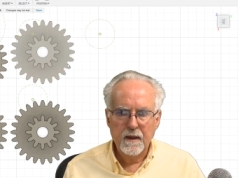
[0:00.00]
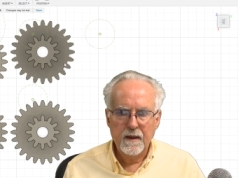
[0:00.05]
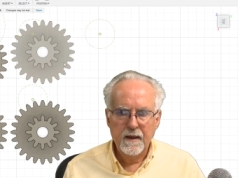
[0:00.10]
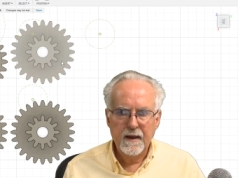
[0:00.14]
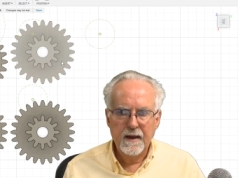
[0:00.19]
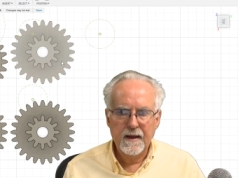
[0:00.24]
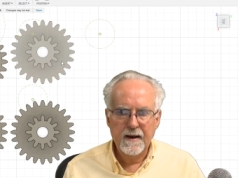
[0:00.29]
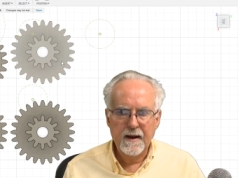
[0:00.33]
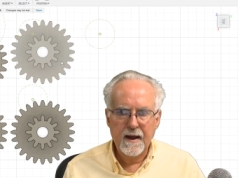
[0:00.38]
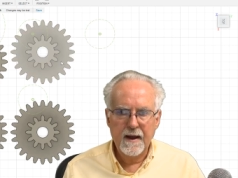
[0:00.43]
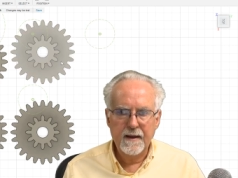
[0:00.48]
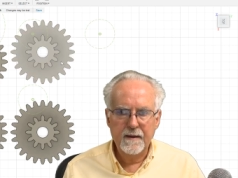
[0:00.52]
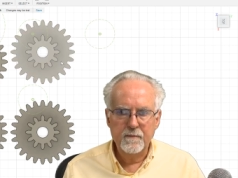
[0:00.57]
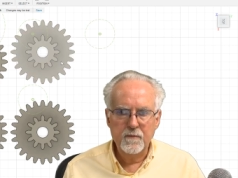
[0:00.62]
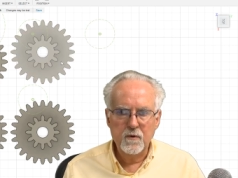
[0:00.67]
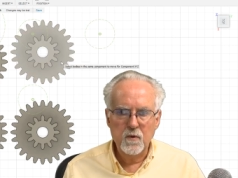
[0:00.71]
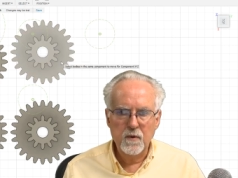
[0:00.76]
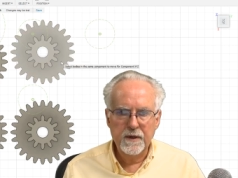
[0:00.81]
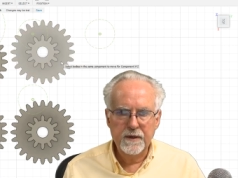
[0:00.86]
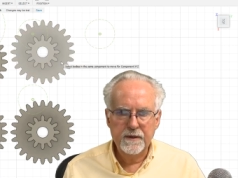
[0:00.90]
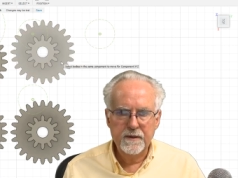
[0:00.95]
And I am
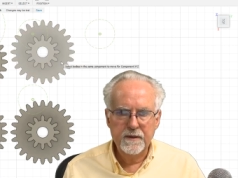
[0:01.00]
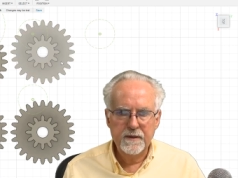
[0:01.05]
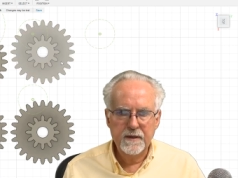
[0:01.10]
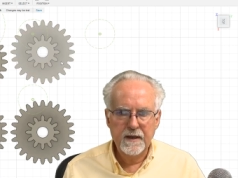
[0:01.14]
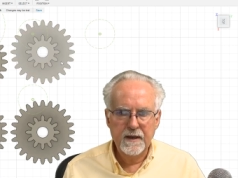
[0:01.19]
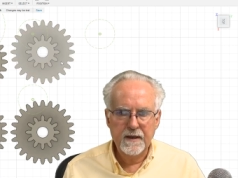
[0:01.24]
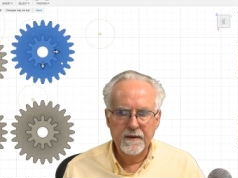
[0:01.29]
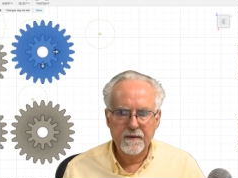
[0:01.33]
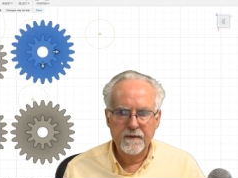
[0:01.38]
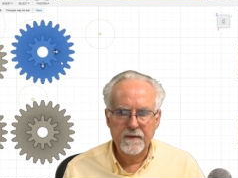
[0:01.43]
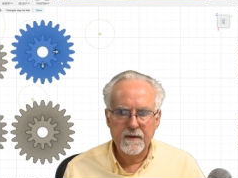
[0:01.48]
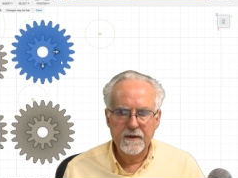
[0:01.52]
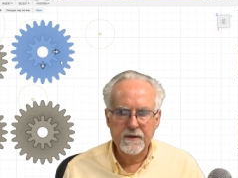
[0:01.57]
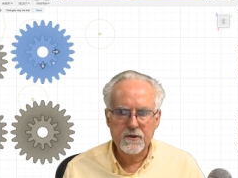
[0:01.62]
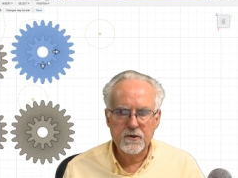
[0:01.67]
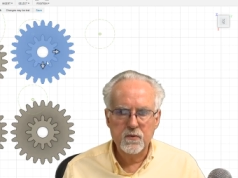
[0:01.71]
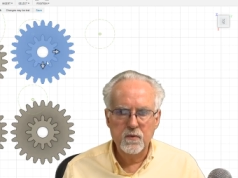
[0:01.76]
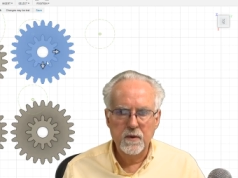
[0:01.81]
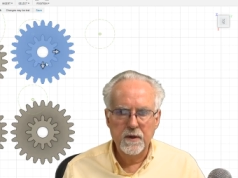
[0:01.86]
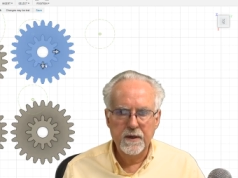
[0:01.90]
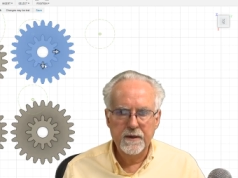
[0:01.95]
going to take
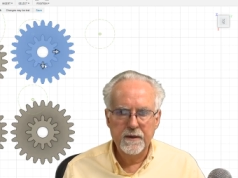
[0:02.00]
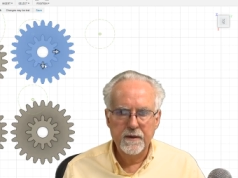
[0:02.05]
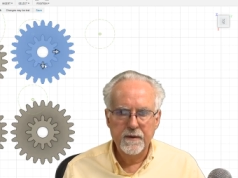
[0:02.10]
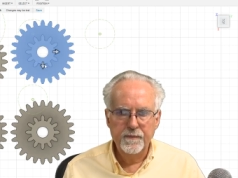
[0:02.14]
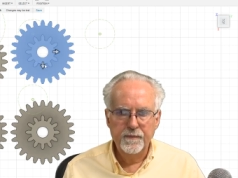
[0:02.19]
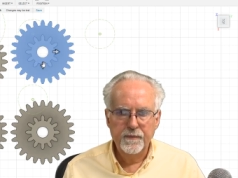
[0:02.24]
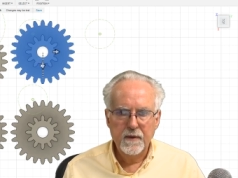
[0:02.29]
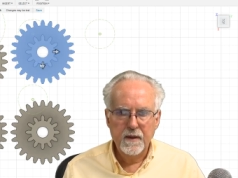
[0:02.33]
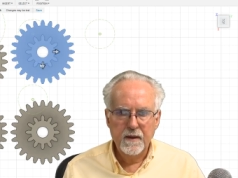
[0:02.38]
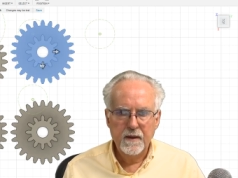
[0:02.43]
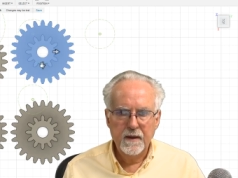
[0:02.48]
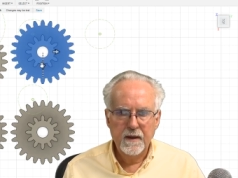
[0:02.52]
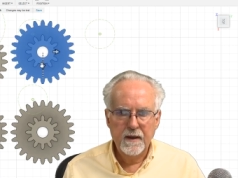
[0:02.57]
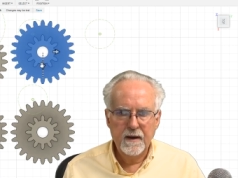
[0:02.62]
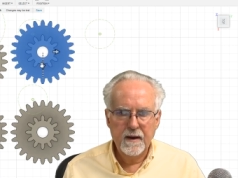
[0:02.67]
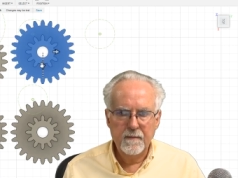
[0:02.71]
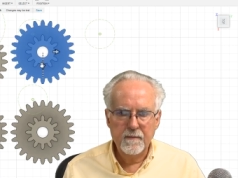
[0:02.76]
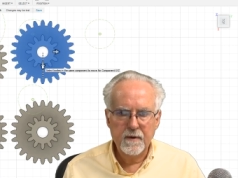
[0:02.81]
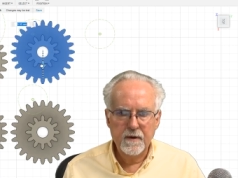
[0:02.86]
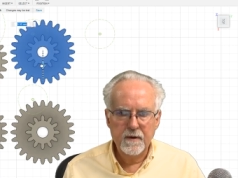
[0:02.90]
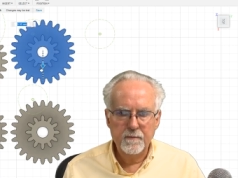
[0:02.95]
this one and
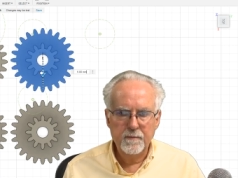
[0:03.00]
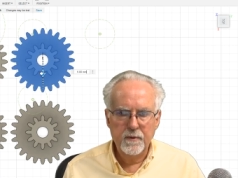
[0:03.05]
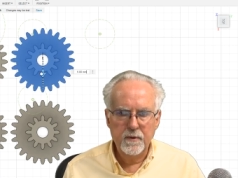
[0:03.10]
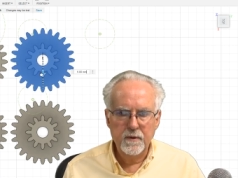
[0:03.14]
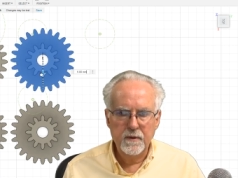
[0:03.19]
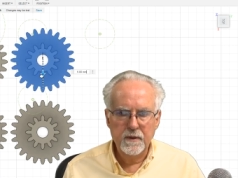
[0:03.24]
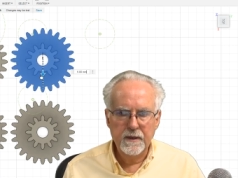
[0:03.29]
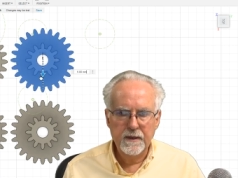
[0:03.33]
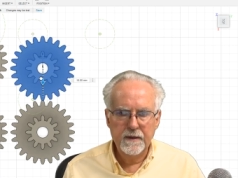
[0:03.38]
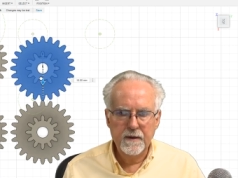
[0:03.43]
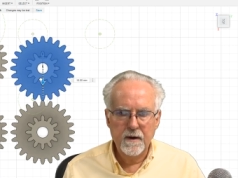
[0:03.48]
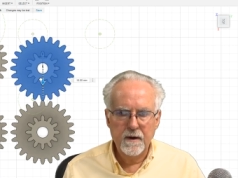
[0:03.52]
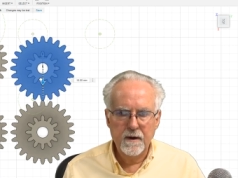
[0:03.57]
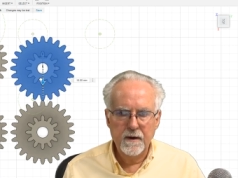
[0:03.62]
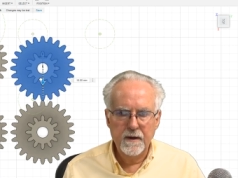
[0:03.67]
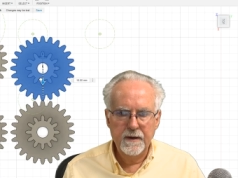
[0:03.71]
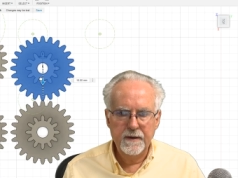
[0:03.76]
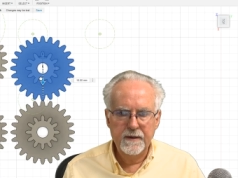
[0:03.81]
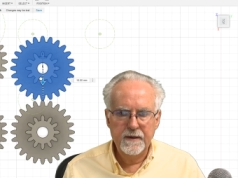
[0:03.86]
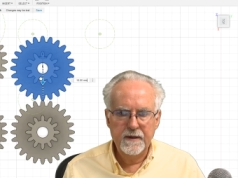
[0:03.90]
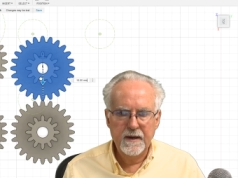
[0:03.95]
I'm going to pull it
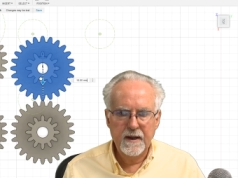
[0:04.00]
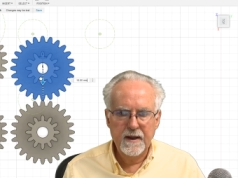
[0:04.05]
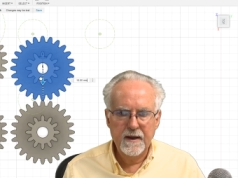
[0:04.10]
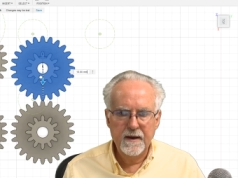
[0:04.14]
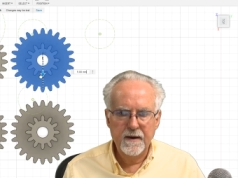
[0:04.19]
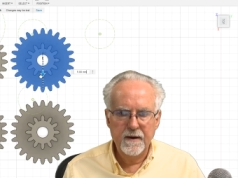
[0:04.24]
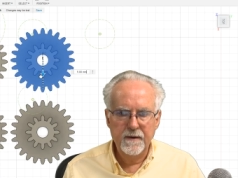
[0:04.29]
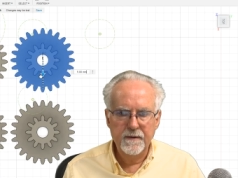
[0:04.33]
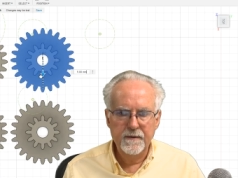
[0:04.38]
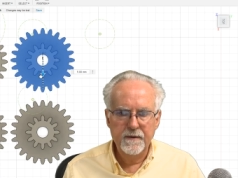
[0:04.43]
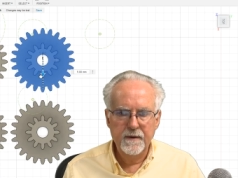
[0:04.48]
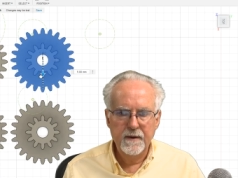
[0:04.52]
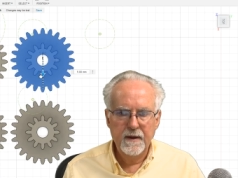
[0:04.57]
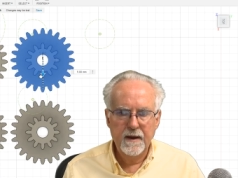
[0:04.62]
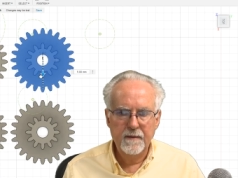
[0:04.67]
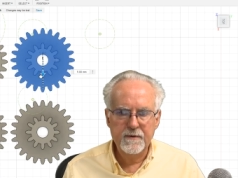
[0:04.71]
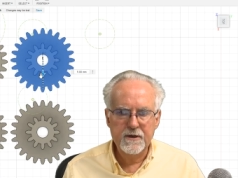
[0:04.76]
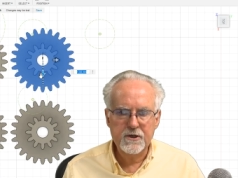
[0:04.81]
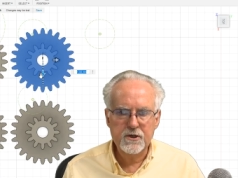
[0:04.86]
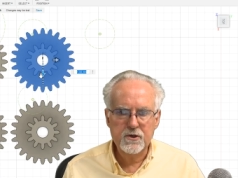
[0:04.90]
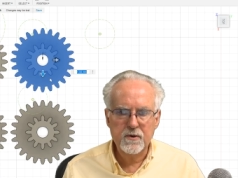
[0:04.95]
on down.
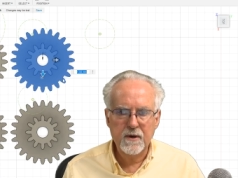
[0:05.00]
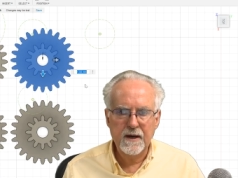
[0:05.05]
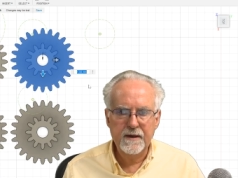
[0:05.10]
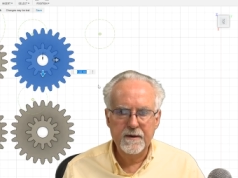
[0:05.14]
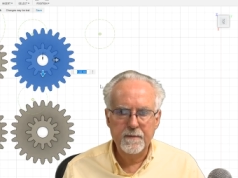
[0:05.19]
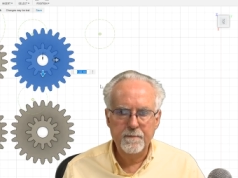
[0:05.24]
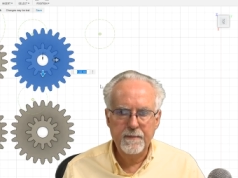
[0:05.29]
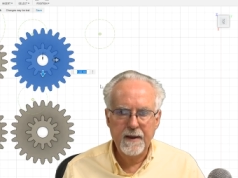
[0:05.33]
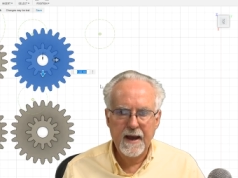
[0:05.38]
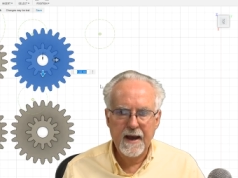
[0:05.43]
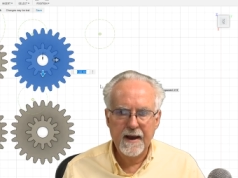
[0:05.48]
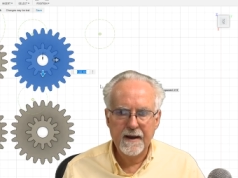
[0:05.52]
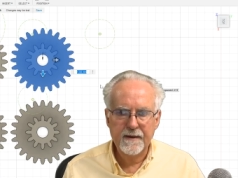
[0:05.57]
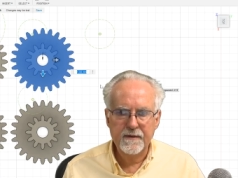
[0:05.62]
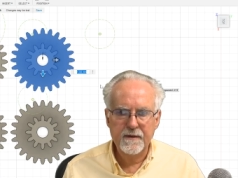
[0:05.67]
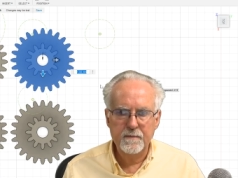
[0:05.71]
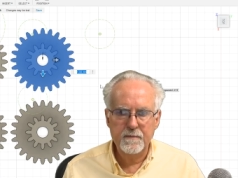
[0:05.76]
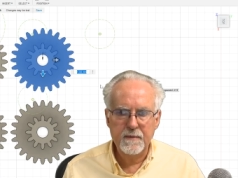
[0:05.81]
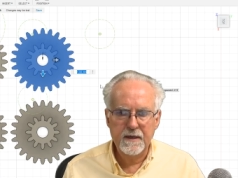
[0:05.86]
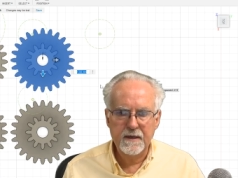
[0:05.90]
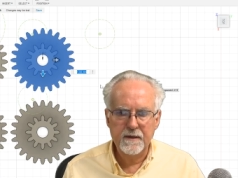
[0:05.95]
I'm just trying to pack
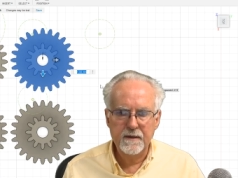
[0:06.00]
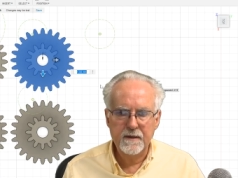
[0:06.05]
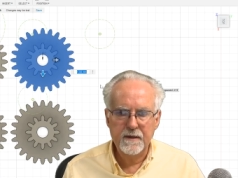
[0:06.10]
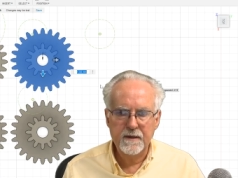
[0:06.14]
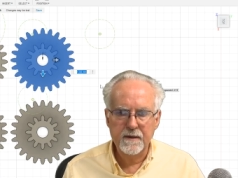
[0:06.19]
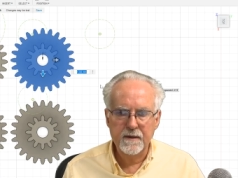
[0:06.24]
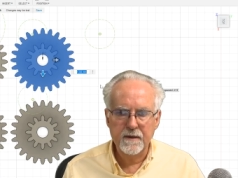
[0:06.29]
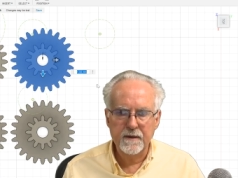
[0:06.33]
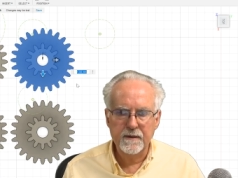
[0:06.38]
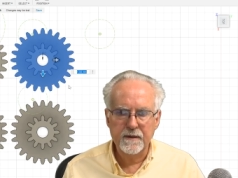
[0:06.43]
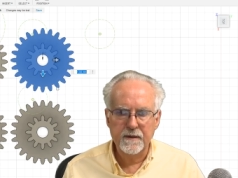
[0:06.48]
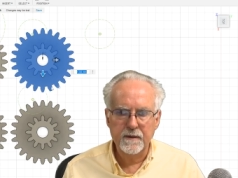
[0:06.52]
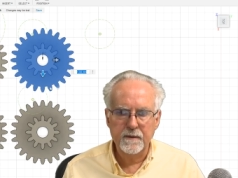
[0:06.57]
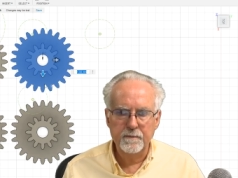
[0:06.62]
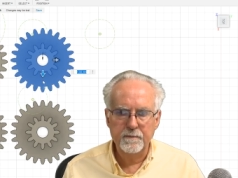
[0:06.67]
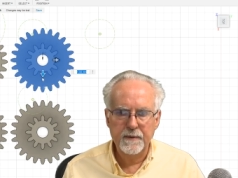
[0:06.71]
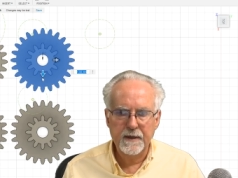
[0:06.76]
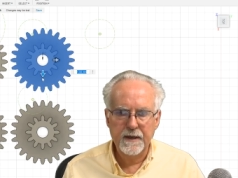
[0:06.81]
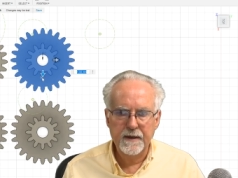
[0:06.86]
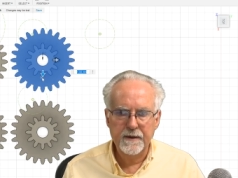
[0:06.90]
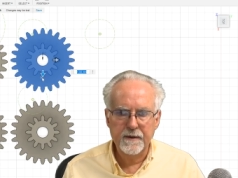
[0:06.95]
them in here a little
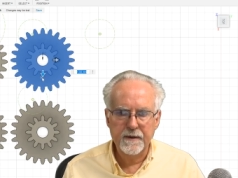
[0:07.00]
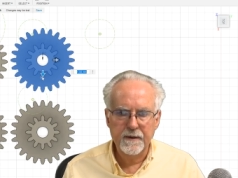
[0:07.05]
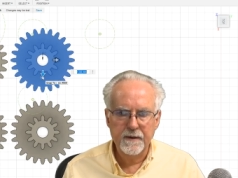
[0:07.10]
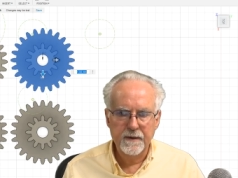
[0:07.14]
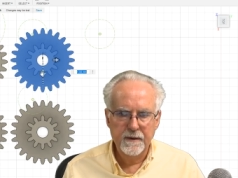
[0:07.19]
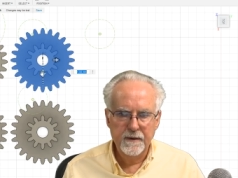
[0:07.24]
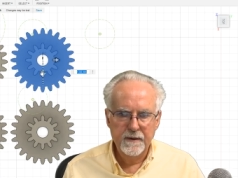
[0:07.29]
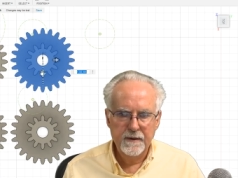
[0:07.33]
better.